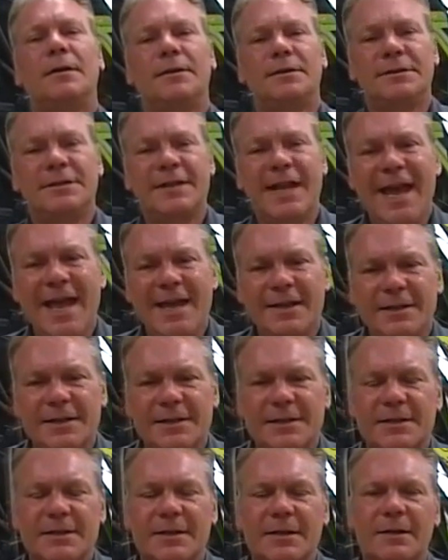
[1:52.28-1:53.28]
and
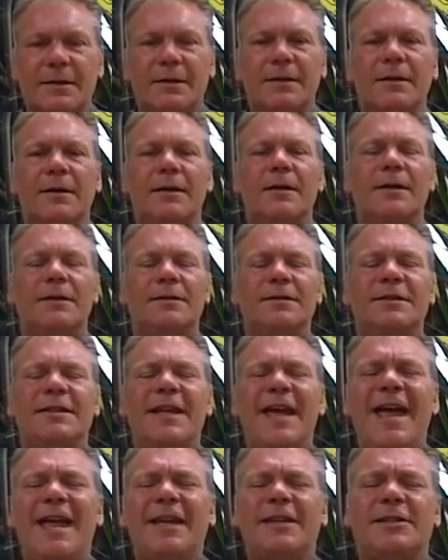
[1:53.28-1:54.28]
dance, and
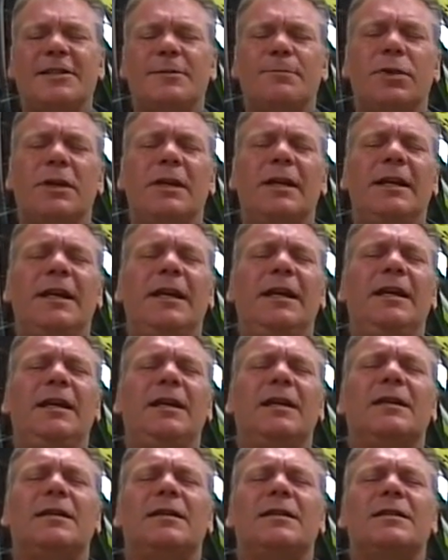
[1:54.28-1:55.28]
dance,
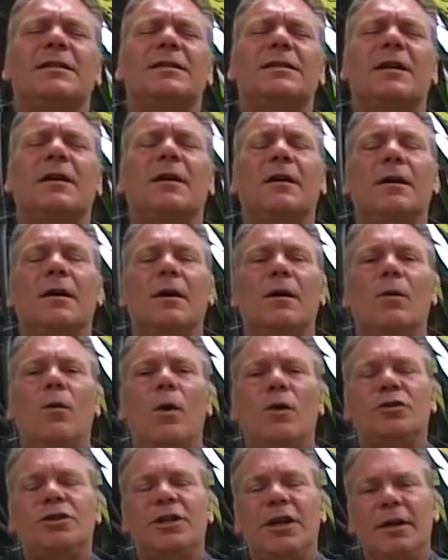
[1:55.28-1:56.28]
please,
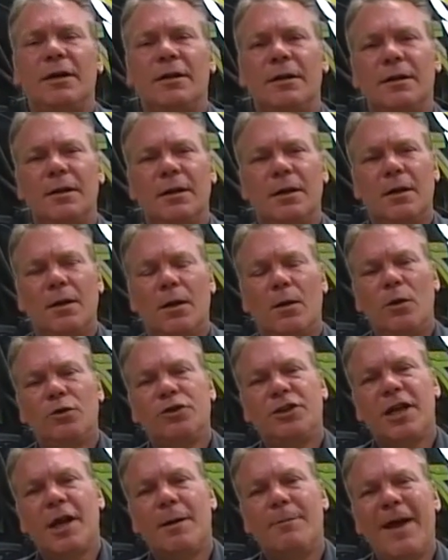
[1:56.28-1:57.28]
won't you?
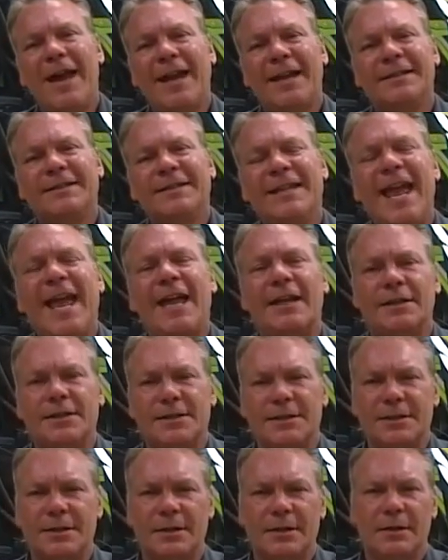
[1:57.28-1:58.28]
Won't you come back and
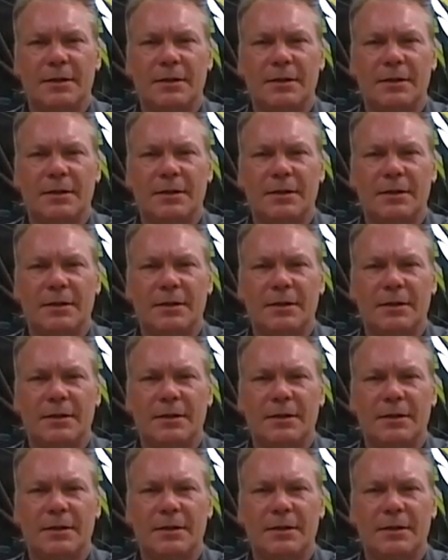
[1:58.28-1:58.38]
dance,